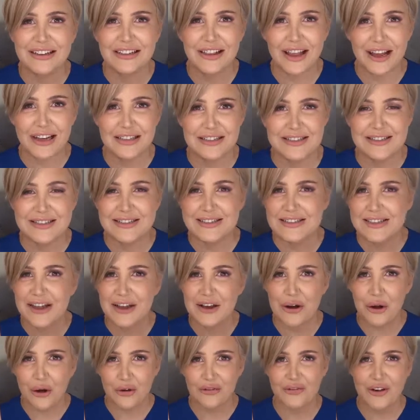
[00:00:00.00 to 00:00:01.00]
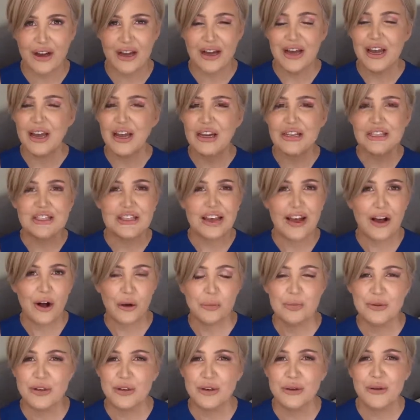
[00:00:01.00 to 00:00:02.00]
classes they offer to
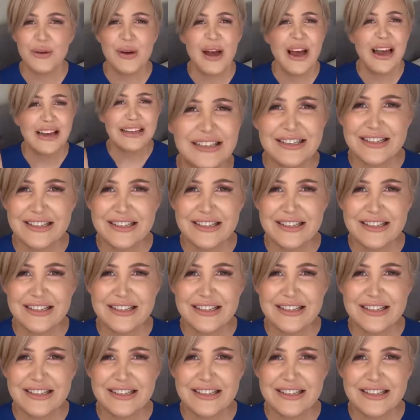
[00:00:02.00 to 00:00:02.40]
help you